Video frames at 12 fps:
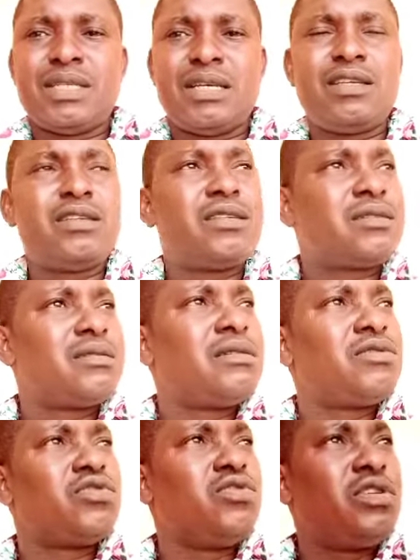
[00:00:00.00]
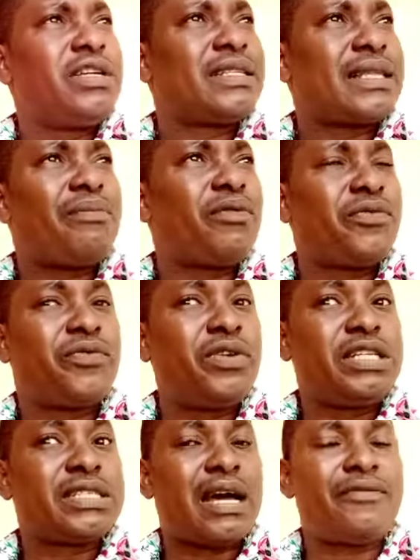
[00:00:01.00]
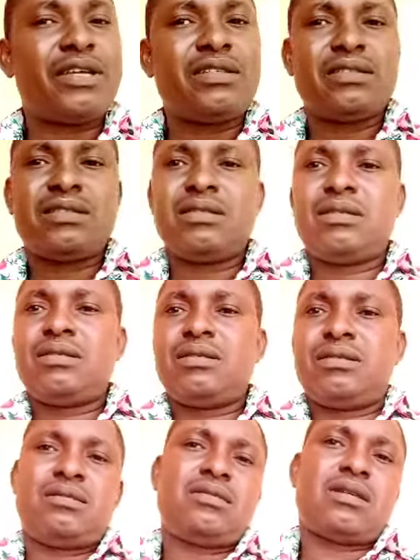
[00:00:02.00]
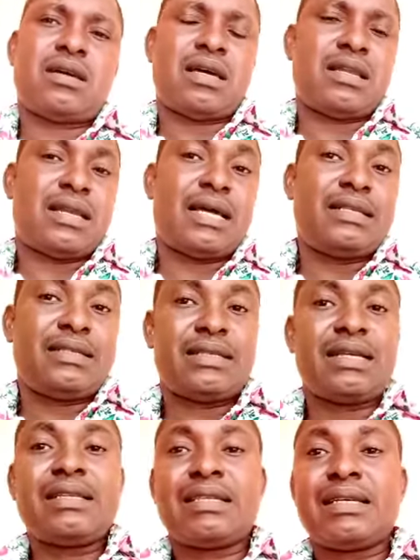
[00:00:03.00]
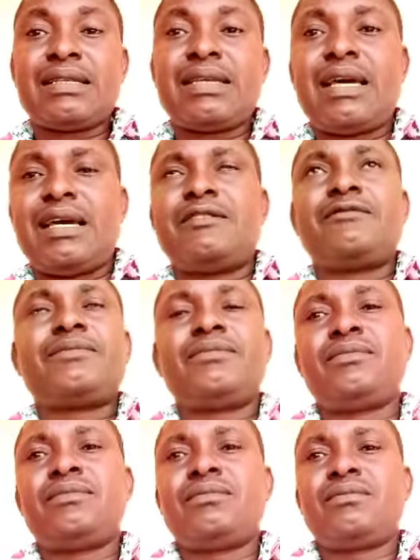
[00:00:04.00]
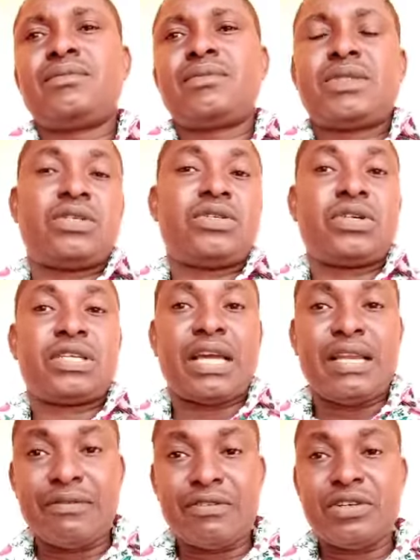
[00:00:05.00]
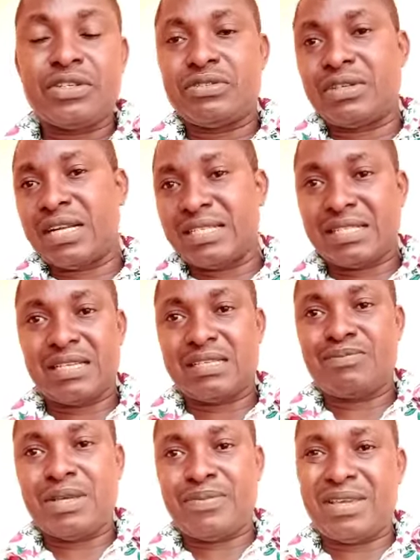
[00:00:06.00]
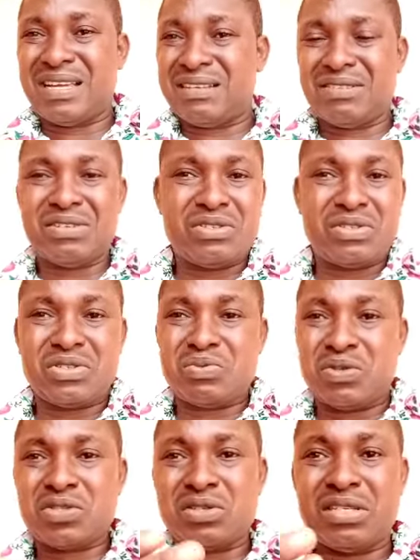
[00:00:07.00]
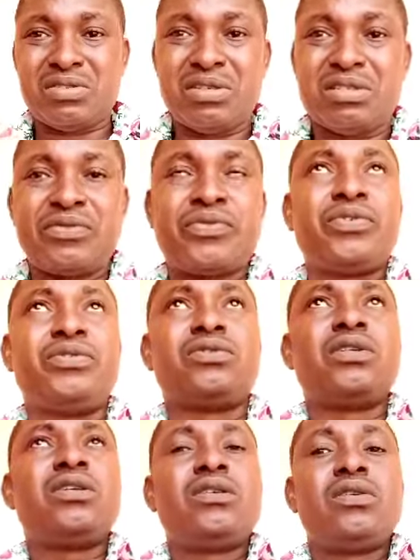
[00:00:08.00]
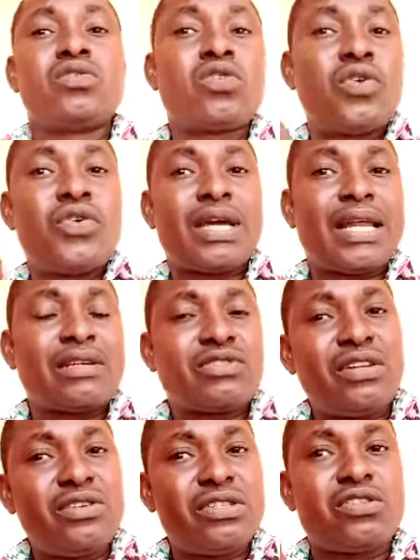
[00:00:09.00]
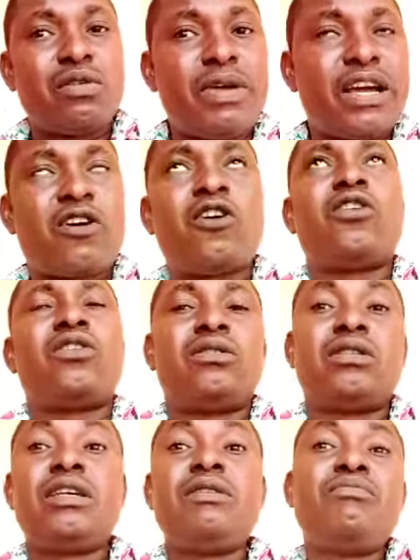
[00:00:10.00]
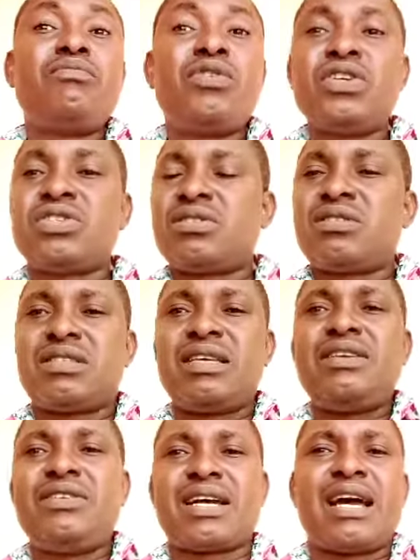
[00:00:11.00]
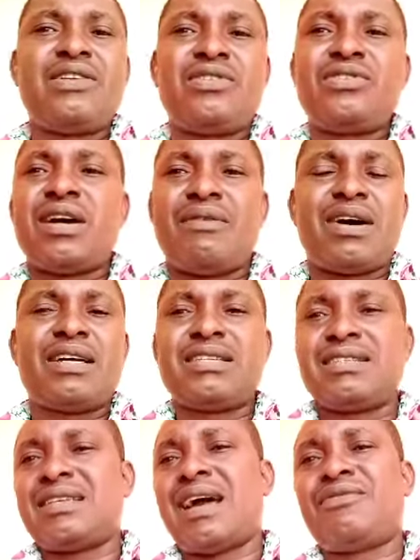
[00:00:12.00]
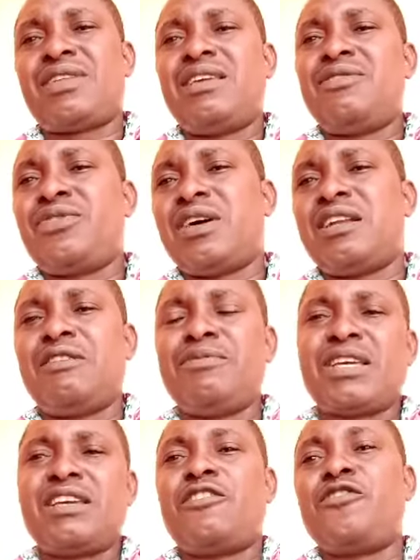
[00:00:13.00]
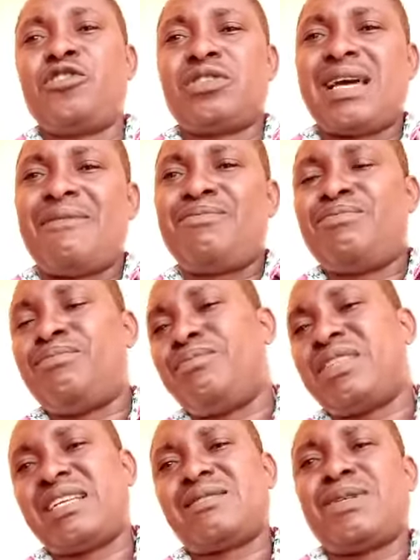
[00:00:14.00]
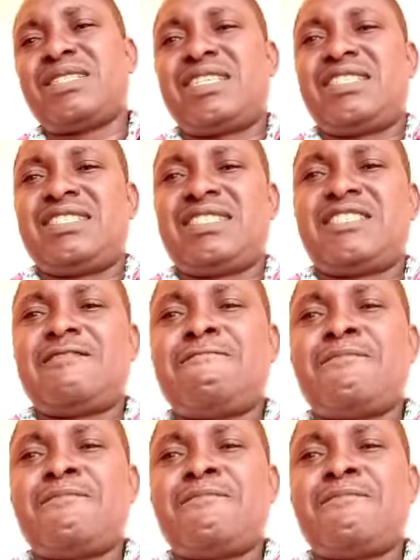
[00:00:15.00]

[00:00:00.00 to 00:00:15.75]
He's, do you know the type of phone he's having? And that is 3310 or Nokia 1100 as the case may be and all those small, small little, little phone. So you can actually use to make call. The most thing you can do about it is after if you are not making or you type text messages